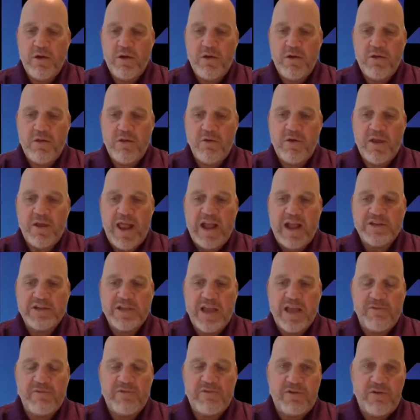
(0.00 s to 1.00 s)
you can
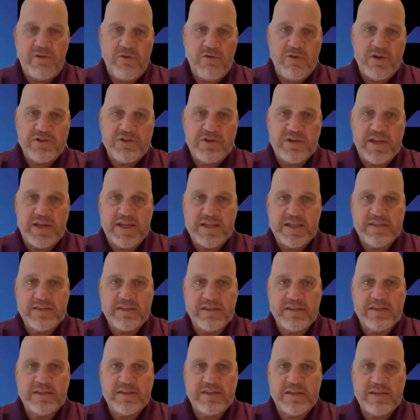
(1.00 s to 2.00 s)
actually have 200
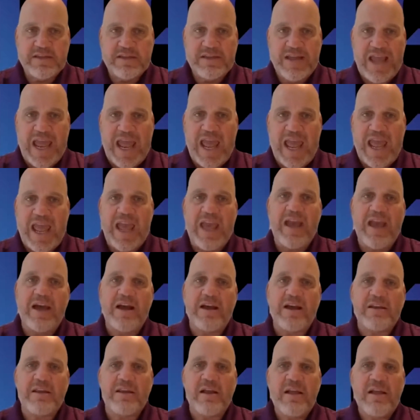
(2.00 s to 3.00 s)
instances
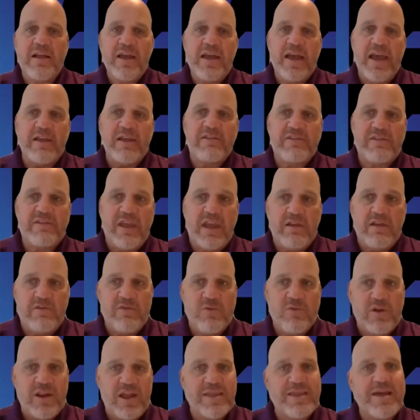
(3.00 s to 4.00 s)
and exceed
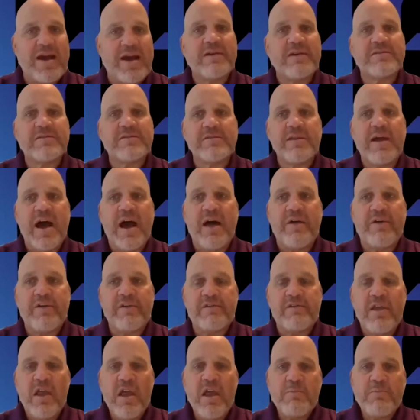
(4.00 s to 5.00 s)

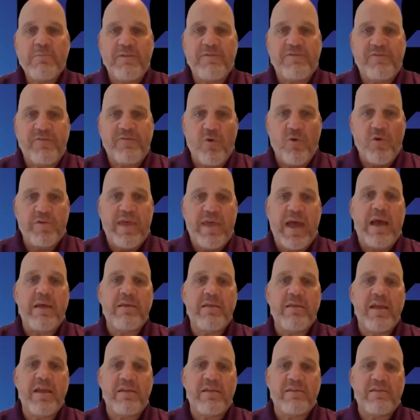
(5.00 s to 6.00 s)
$20,000 before
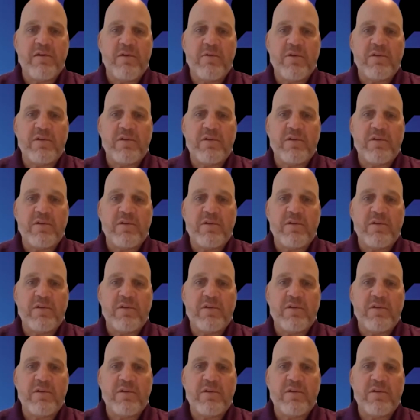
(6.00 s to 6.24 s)
that is going